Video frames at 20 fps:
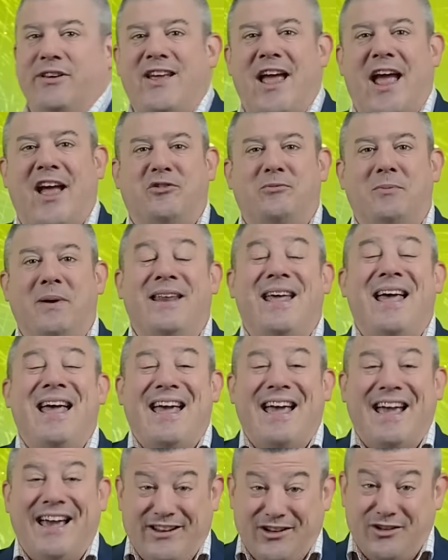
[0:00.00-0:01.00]
Tasman.
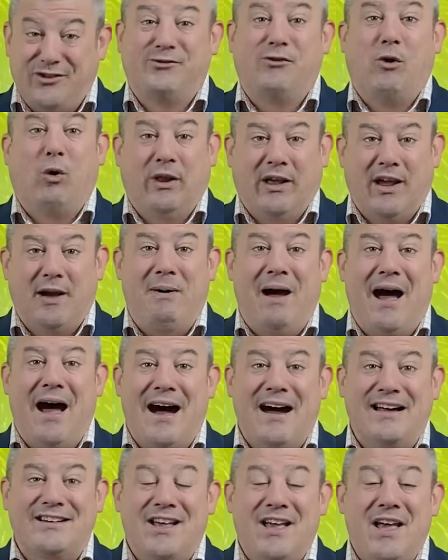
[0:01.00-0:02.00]
It is falling
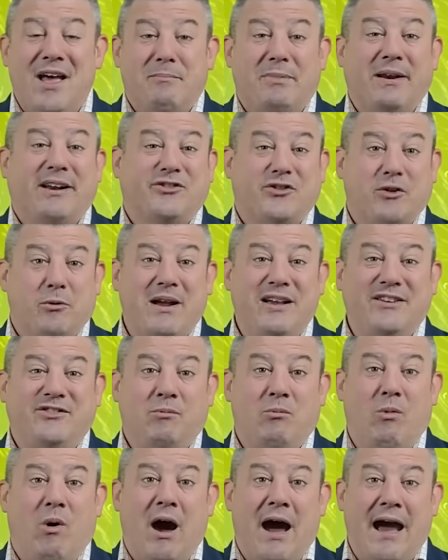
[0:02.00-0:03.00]
apart but it's the
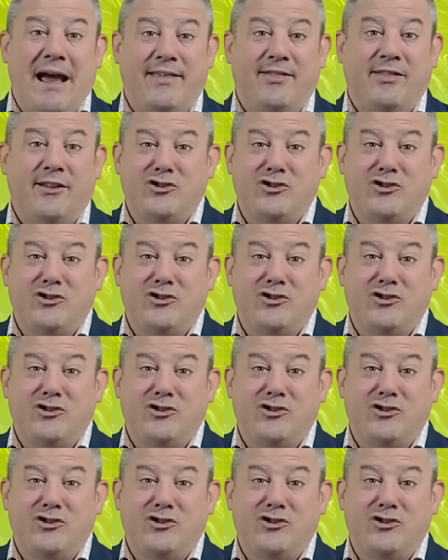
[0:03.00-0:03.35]
reason why the